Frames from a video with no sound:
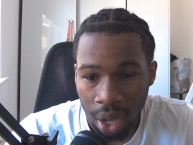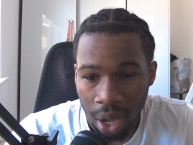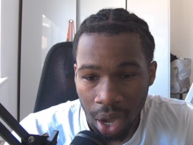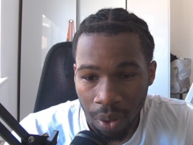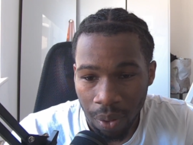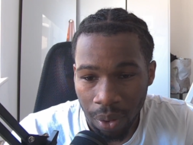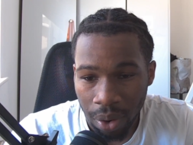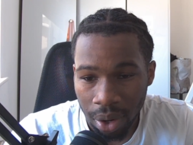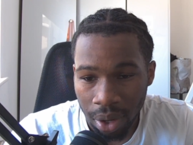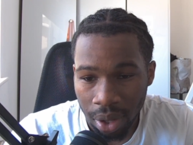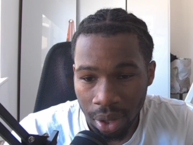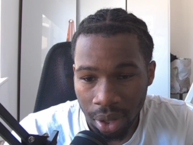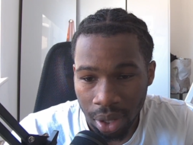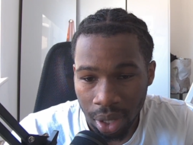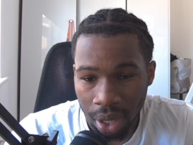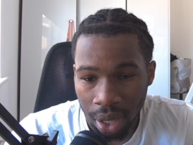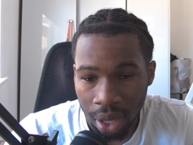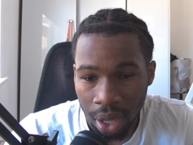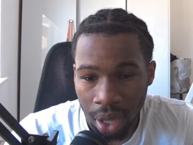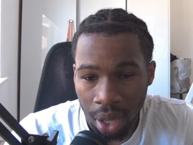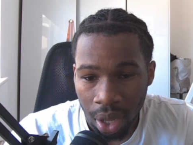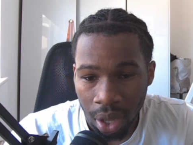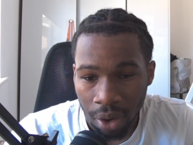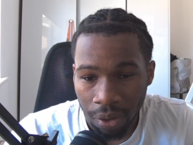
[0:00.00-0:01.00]
And we're going to see
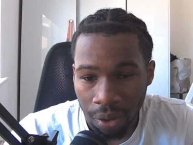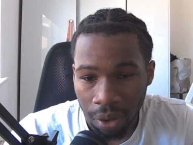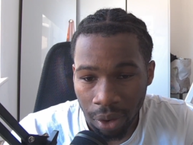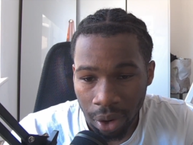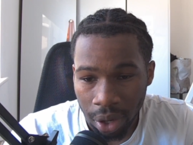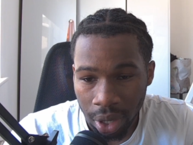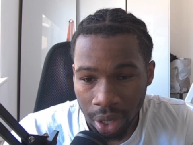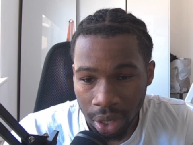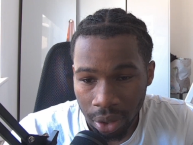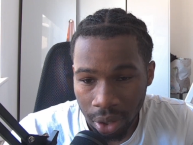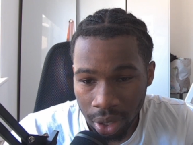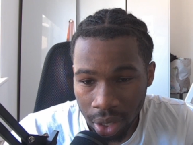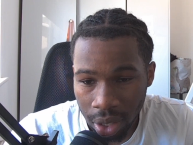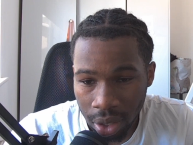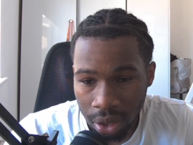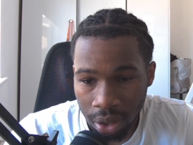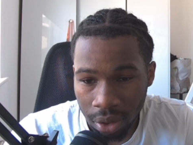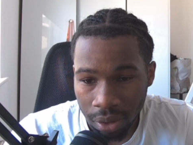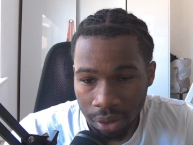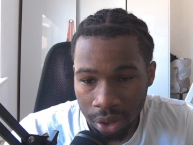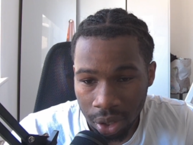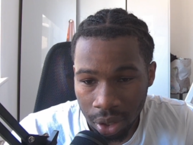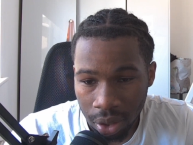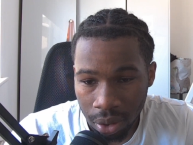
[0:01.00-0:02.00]
for each
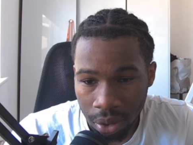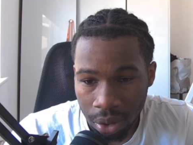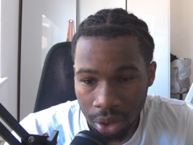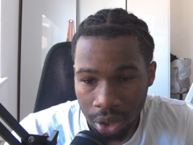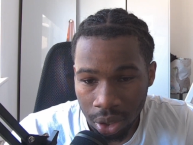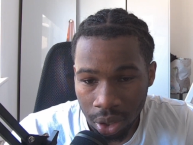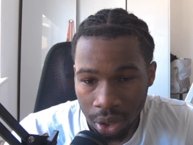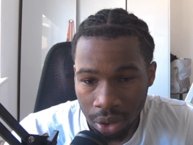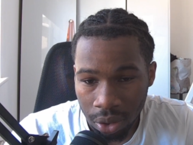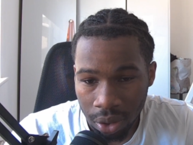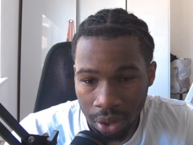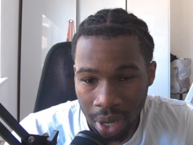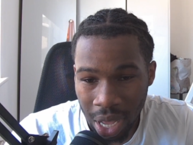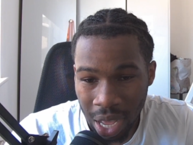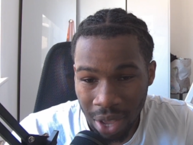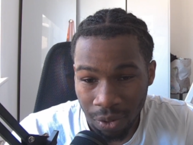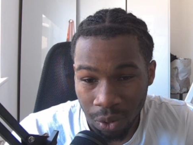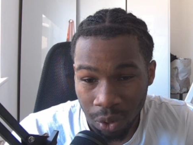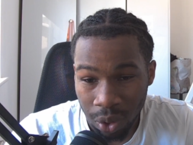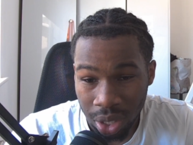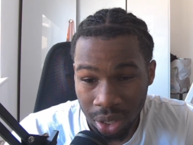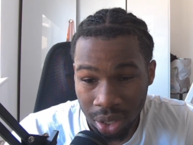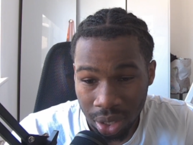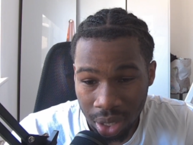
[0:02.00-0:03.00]
of Zero's children have
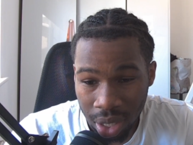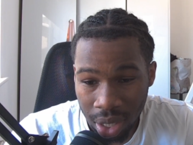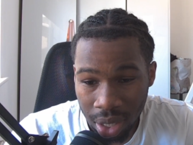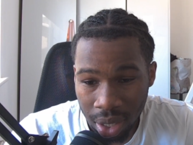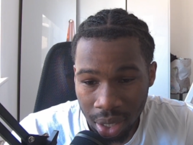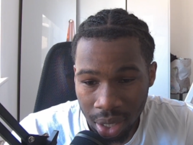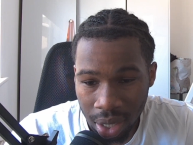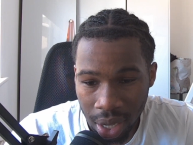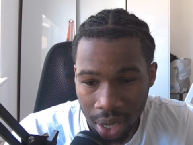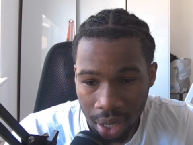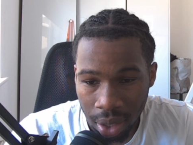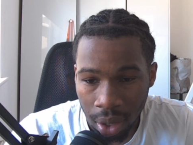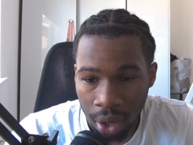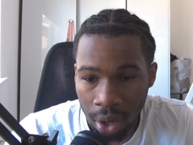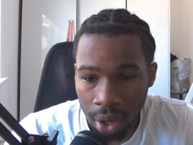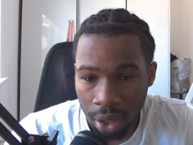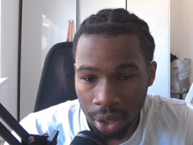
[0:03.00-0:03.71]
we seen it yet?